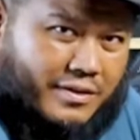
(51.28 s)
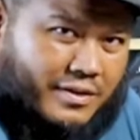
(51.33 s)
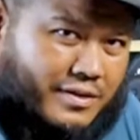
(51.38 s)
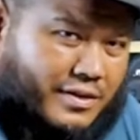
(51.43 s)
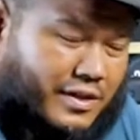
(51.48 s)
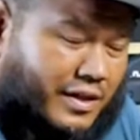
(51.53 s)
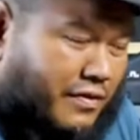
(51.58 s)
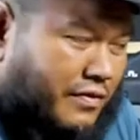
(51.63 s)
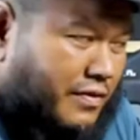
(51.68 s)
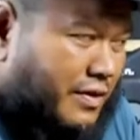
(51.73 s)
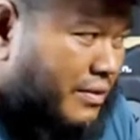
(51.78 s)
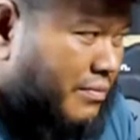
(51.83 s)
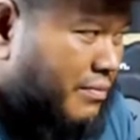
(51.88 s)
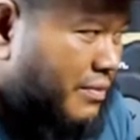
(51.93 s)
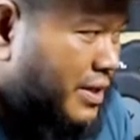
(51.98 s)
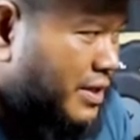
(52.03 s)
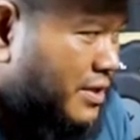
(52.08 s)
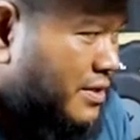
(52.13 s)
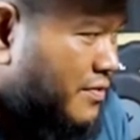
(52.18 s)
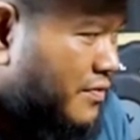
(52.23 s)
a set of
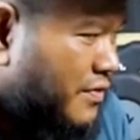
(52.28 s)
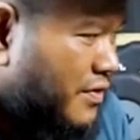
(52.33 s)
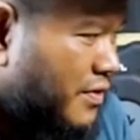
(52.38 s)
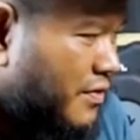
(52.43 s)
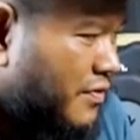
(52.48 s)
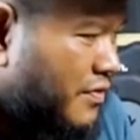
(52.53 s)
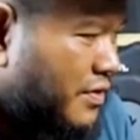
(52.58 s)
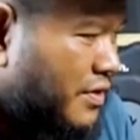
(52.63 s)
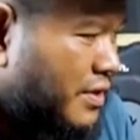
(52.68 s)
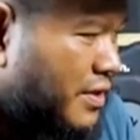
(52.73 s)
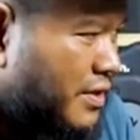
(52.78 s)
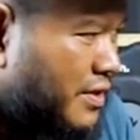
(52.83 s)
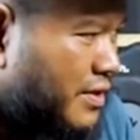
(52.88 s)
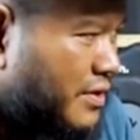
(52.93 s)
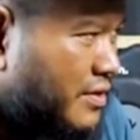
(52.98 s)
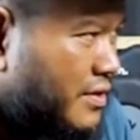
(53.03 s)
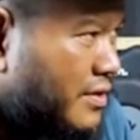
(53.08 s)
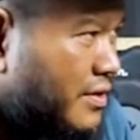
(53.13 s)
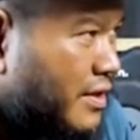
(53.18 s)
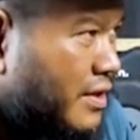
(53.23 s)
dumbbells for
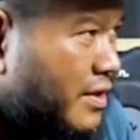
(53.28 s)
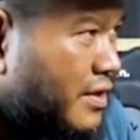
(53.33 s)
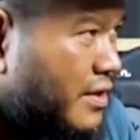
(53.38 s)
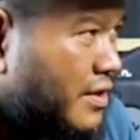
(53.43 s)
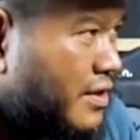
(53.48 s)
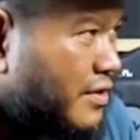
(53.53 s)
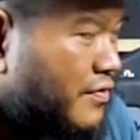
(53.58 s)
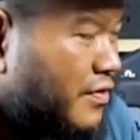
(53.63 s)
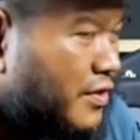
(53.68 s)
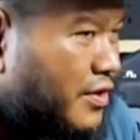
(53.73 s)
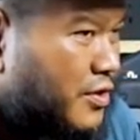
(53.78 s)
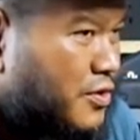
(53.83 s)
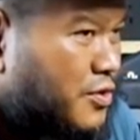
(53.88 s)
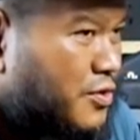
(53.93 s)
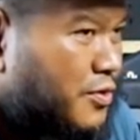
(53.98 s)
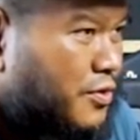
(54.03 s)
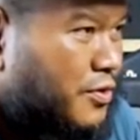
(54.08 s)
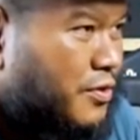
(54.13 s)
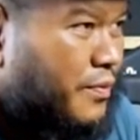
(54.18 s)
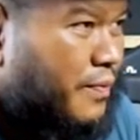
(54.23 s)
the
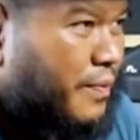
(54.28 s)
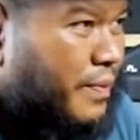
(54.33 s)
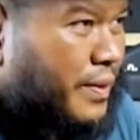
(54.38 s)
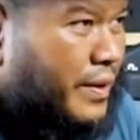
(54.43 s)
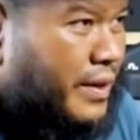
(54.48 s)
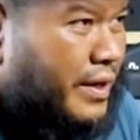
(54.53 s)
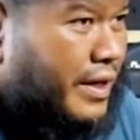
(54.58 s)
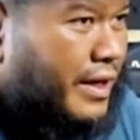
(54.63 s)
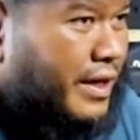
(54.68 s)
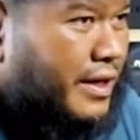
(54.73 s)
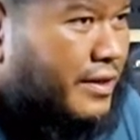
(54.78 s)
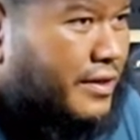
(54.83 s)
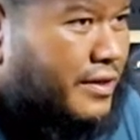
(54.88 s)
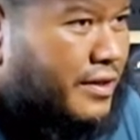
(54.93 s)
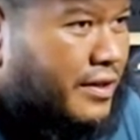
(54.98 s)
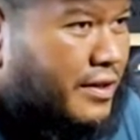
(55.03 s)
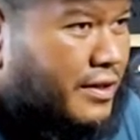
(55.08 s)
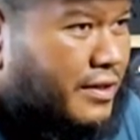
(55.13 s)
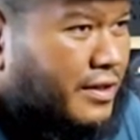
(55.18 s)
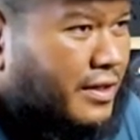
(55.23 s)
showroom. And
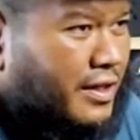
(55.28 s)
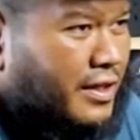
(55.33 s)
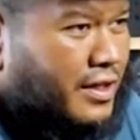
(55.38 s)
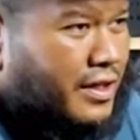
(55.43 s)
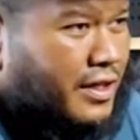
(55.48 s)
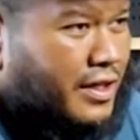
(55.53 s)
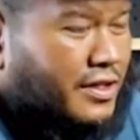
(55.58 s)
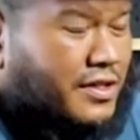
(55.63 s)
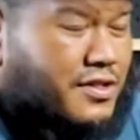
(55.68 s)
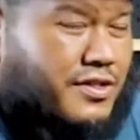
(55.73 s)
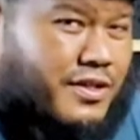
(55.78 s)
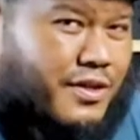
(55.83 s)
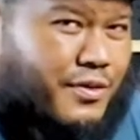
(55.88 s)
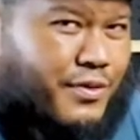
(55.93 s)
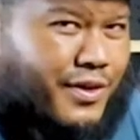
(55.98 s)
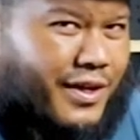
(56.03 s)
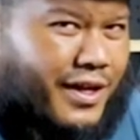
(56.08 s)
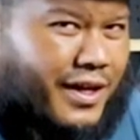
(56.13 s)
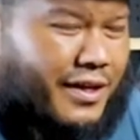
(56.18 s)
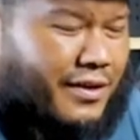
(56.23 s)
initially
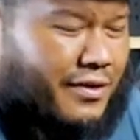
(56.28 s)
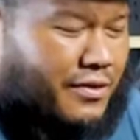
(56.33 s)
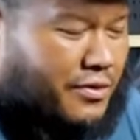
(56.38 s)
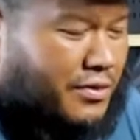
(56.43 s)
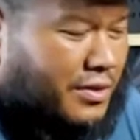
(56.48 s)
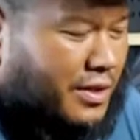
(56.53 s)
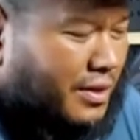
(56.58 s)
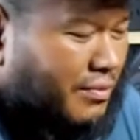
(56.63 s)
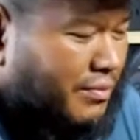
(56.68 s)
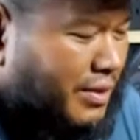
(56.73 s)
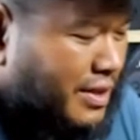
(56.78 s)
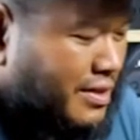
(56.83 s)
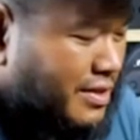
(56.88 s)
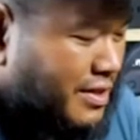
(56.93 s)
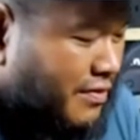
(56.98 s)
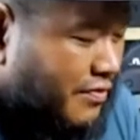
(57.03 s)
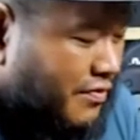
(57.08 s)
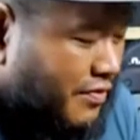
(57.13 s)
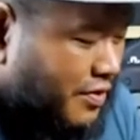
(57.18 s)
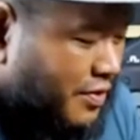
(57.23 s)
we had only a
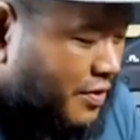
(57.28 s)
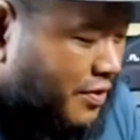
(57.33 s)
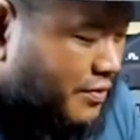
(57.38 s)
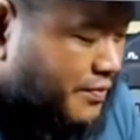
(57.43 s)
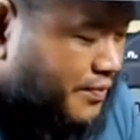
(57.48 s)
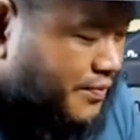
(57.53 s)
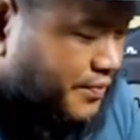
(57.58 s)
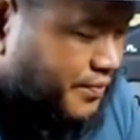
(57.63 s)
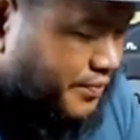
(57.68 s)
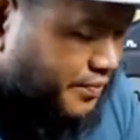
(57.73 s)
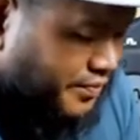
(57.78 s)
budget for